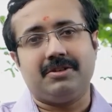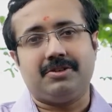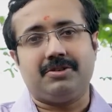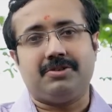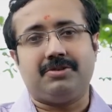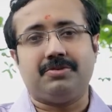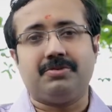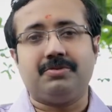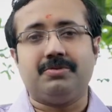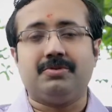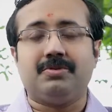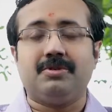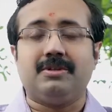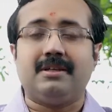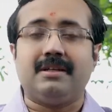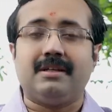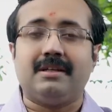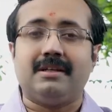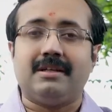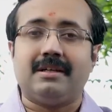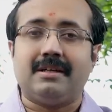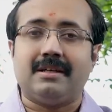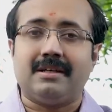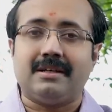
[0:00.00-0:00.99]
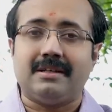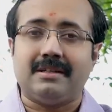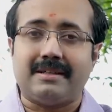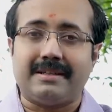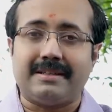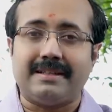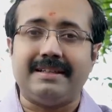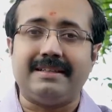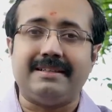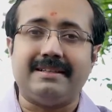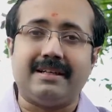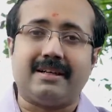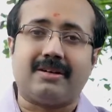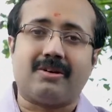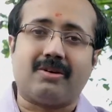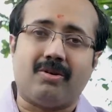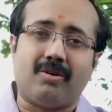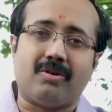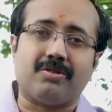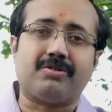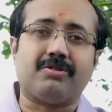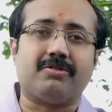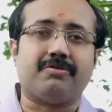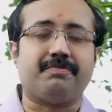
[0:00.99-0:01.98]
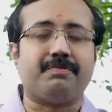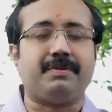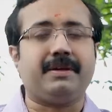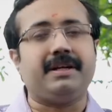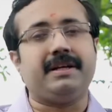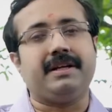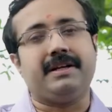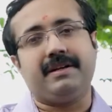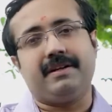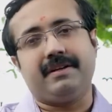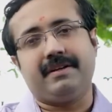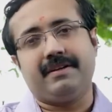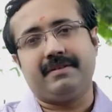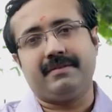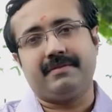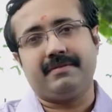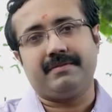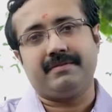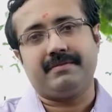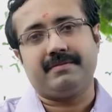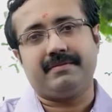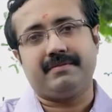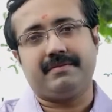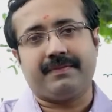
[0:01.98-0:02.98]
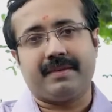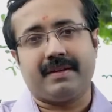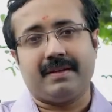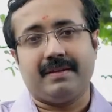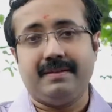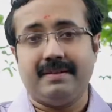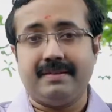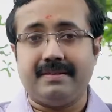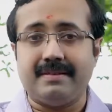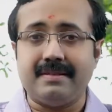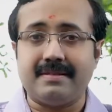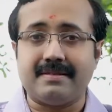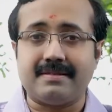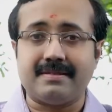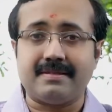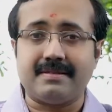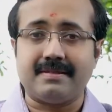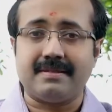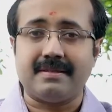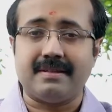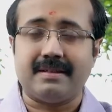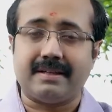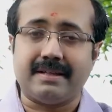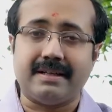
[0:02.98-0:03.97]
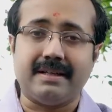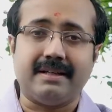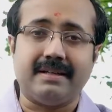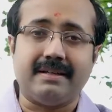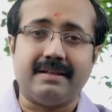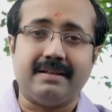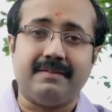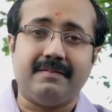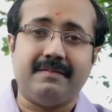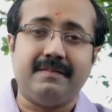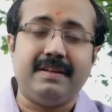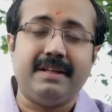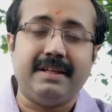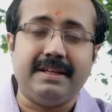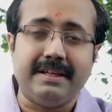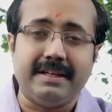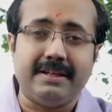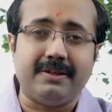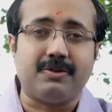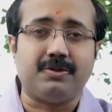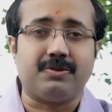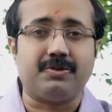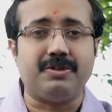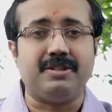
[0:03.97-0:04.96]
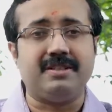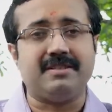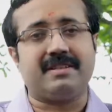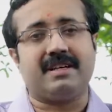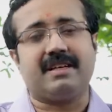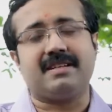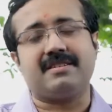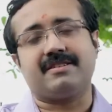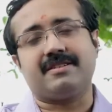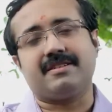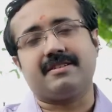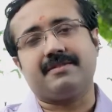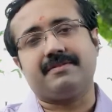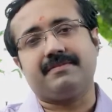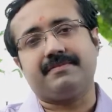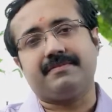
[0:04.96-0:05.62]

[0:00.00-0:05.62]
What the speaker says: to treat the cause of pain. This will lead on to disaster.